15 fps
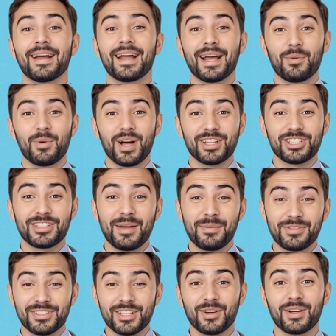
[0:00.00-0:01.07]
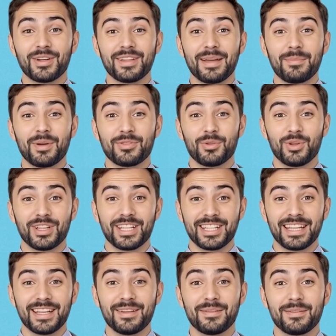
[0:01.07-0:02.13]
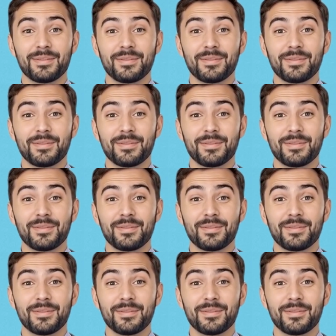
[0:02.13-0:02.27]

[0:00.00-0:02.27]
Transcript: and wash them thoroughly before eating.